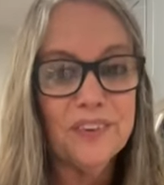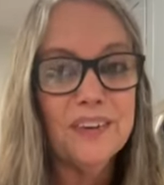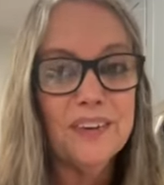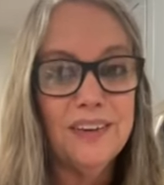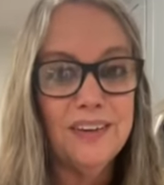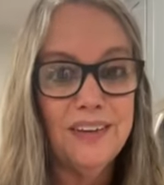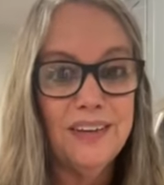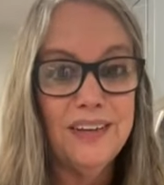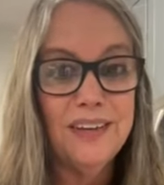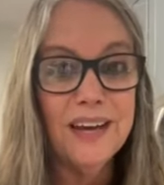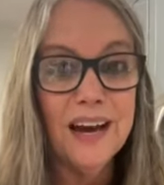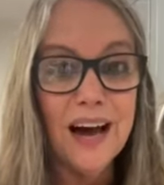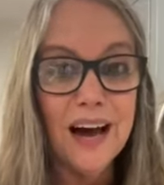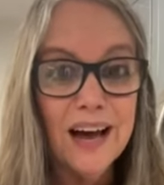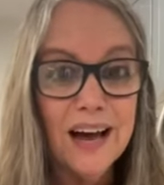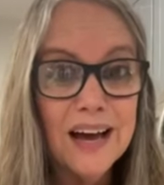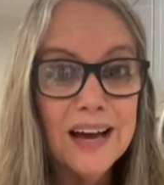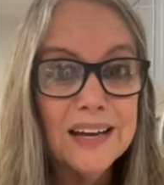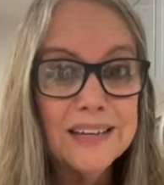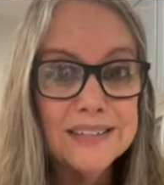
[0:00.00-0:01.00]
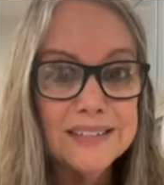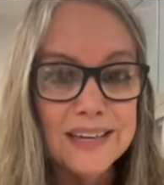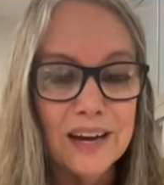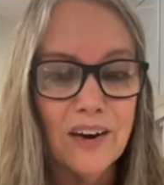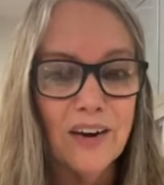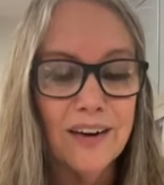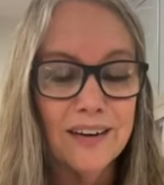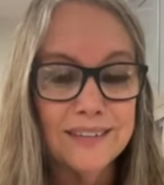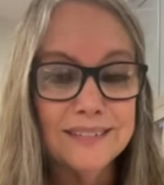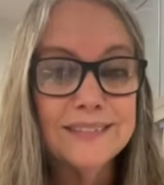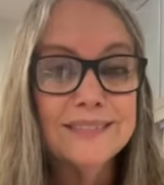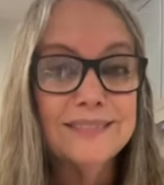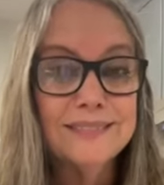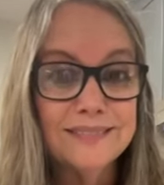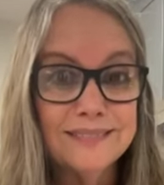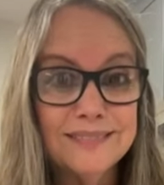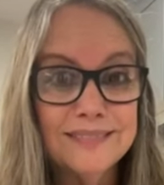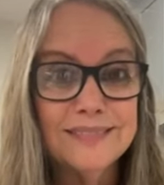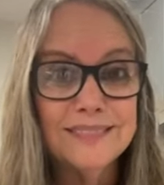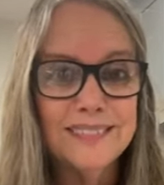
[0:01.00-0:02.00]
Yeah, Sarah,
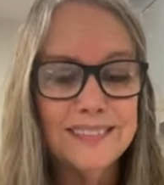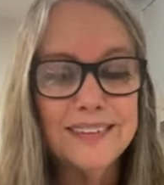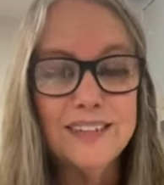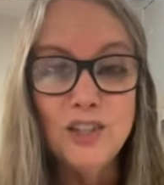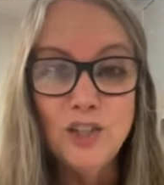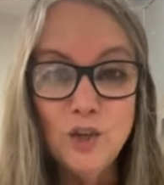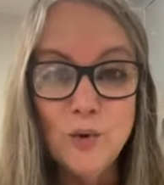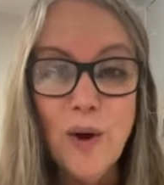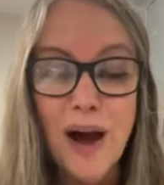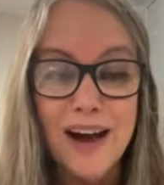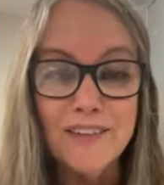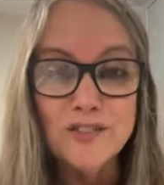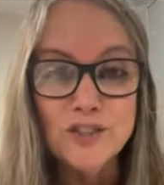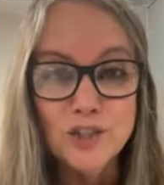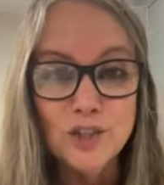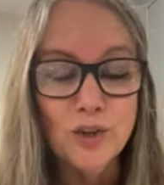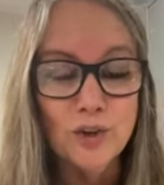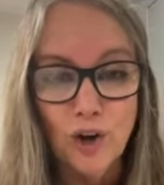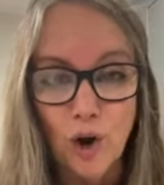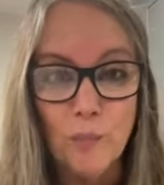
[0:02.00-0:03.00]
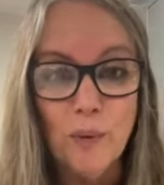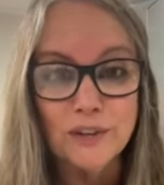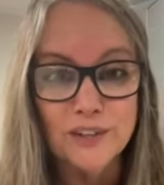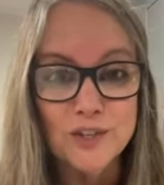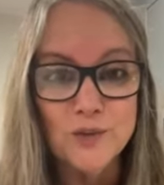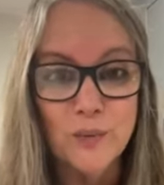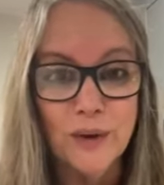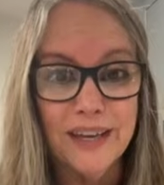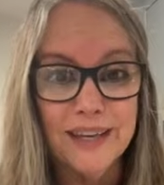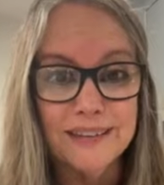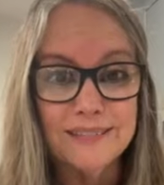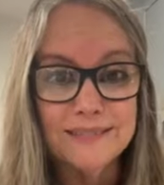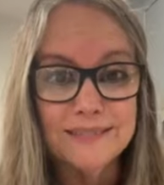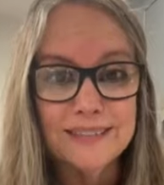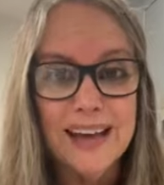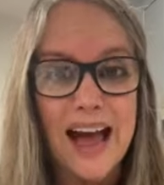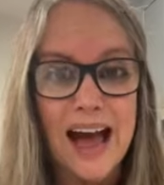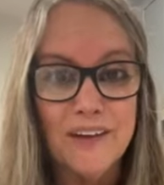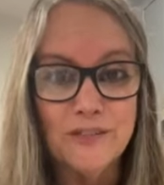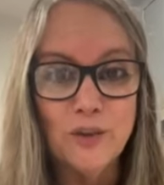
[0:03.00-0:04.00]
you have to do your homework this week.
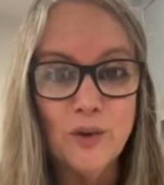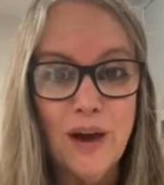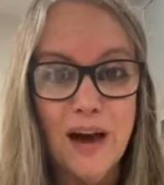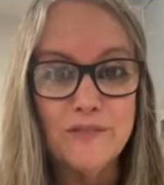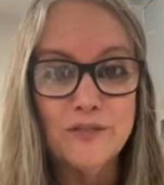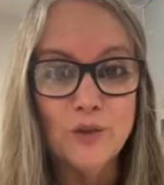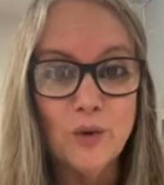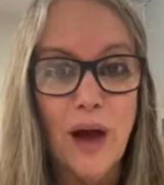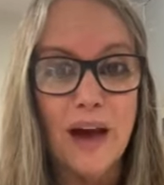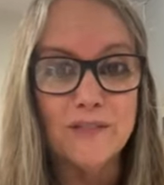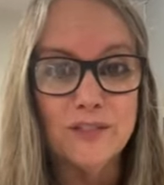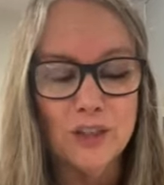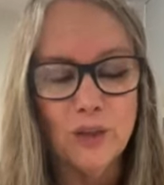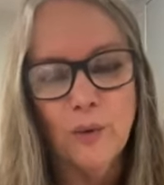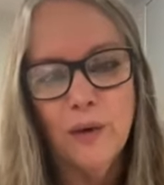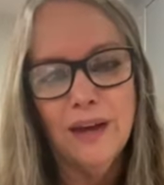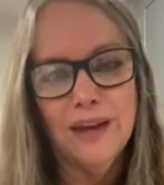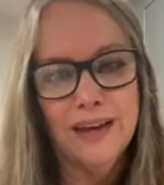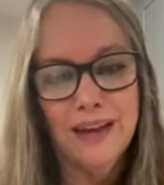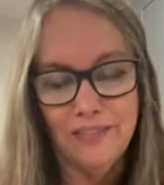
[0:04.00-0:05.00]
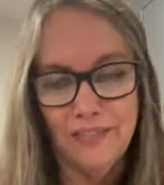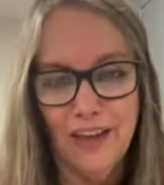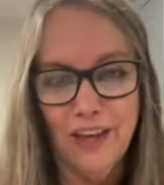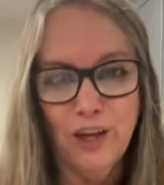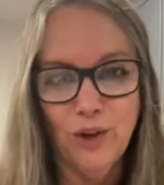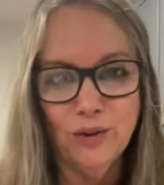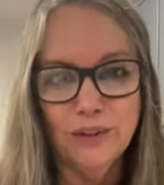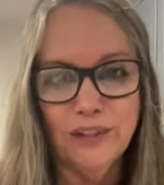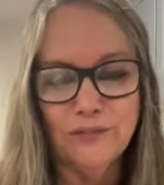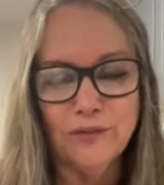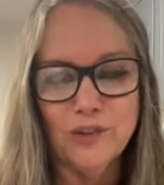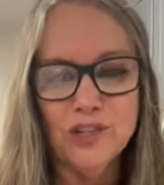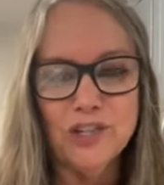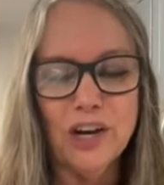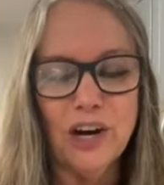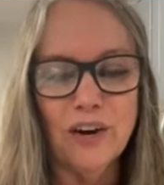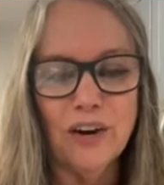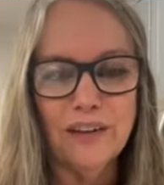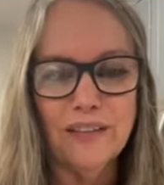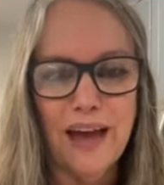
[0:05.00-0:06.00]
Have to. And thank you, Lynn, for
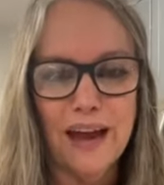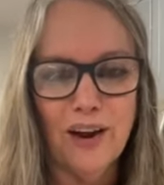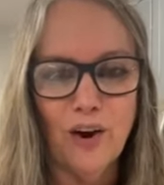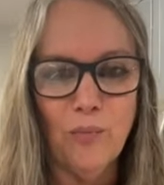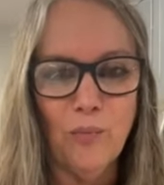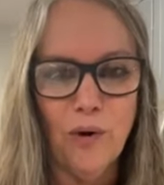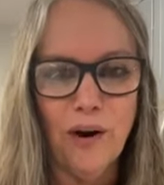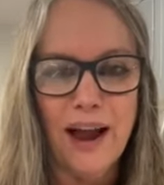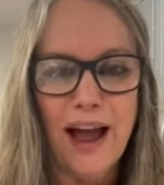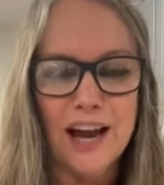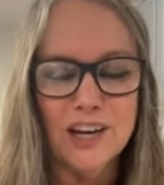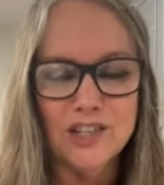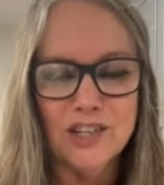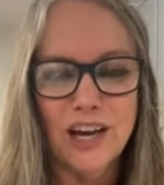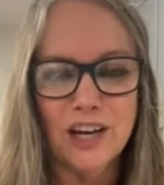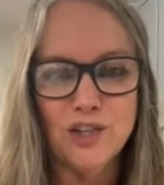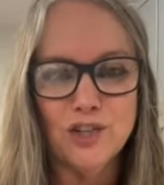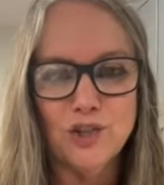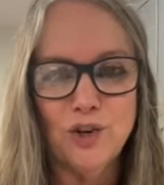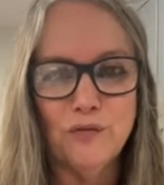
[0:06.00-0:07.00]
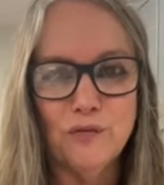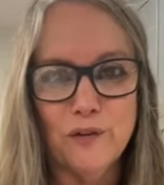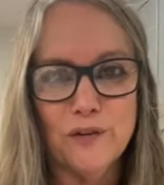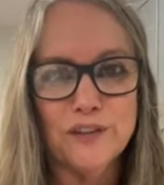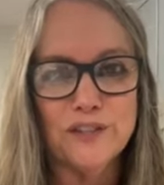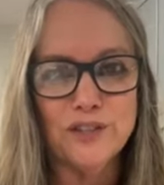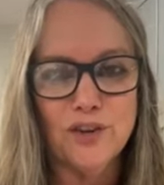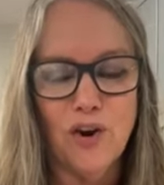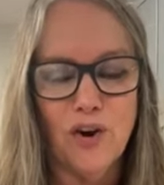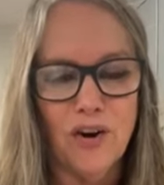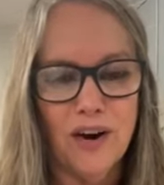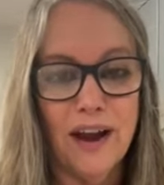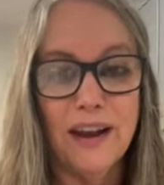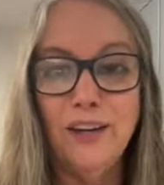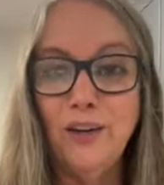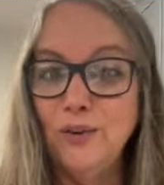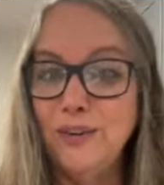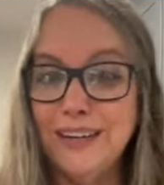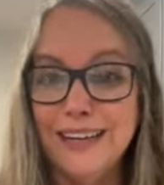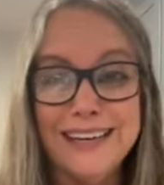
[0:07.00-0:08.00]
sharing that homework. Hashtag shoot for the star. And
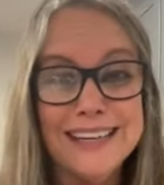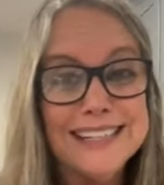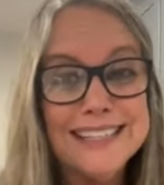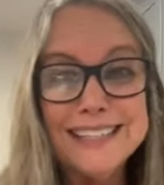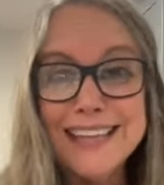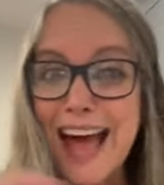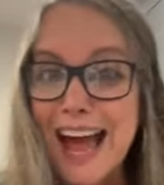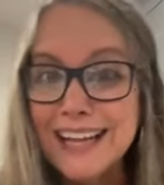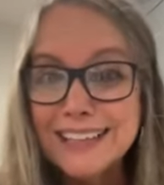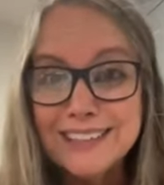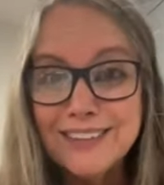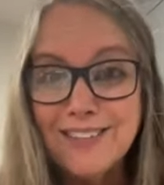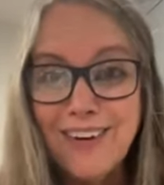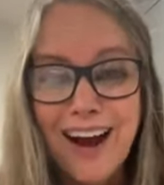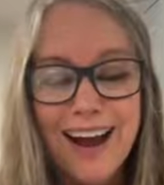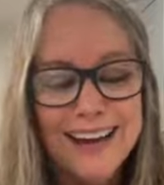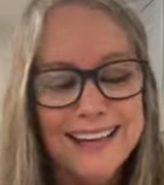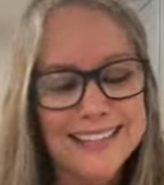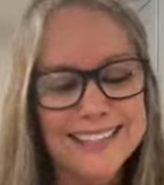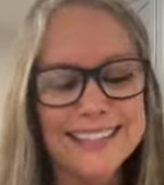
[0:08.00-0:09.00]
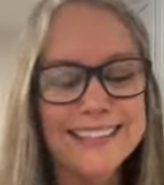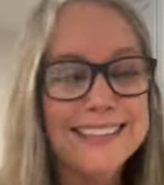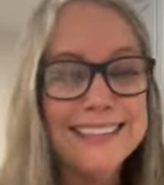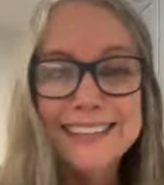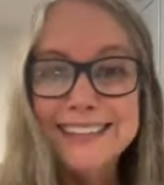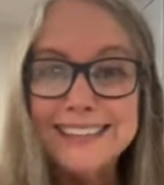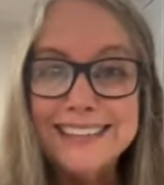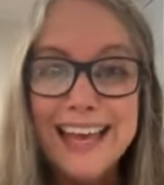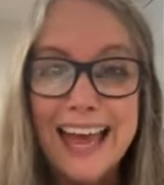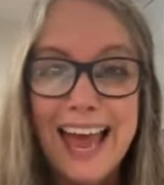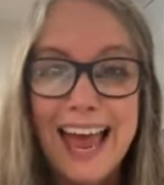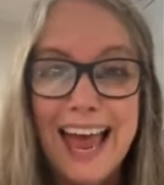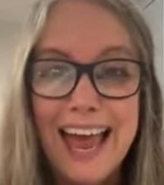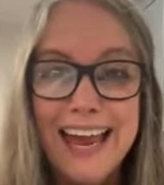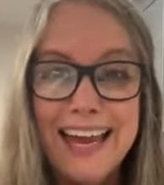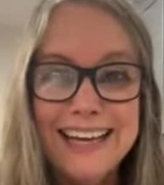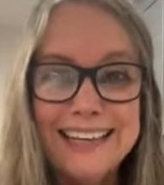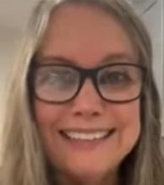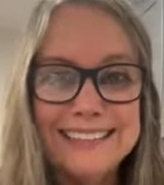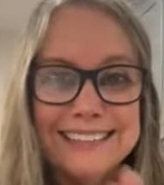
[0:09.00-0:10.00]
you did it exactly right.
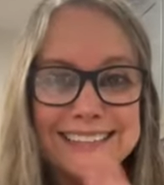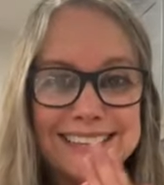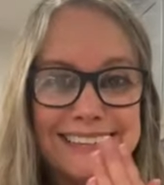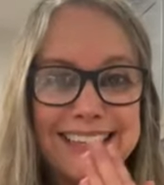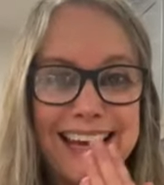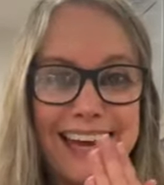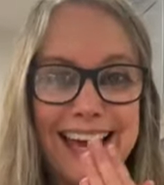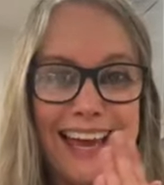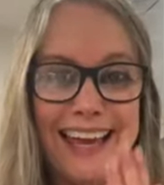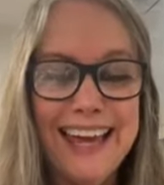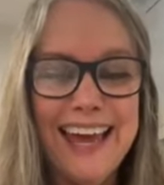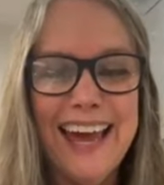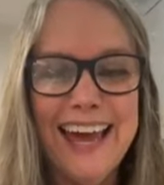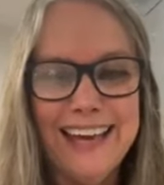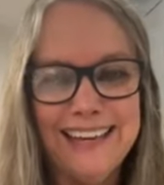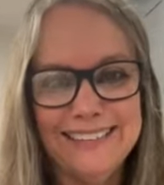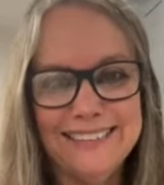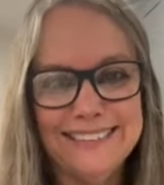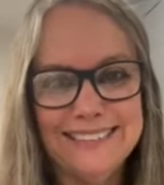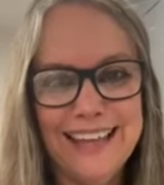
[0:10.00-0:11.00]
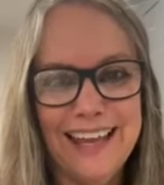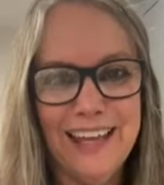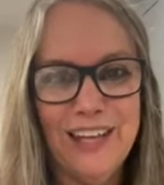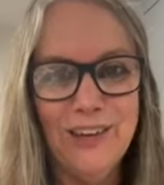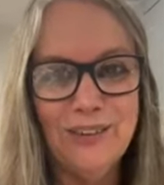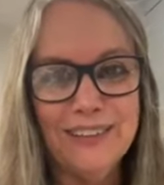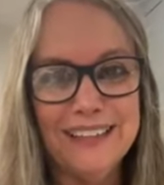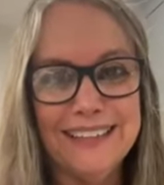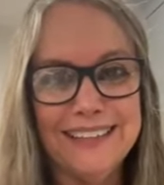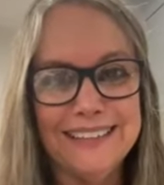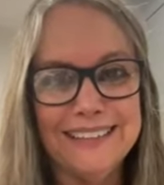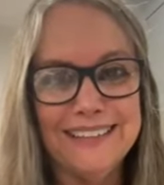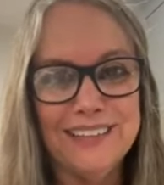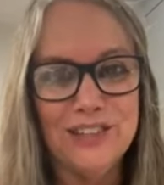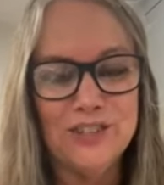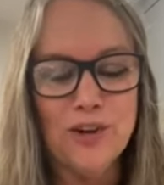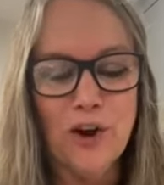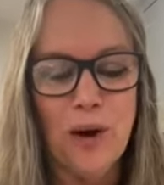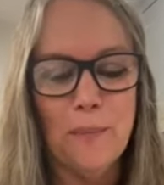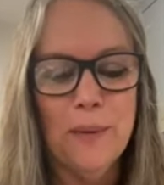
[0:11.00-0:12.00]
Yay. Yay, yay, yay. Thank you, Lynn. Good
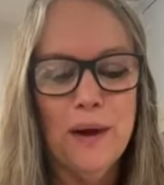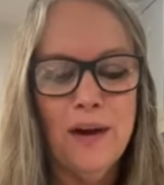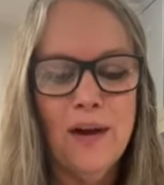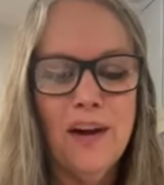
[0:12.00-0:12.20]
job.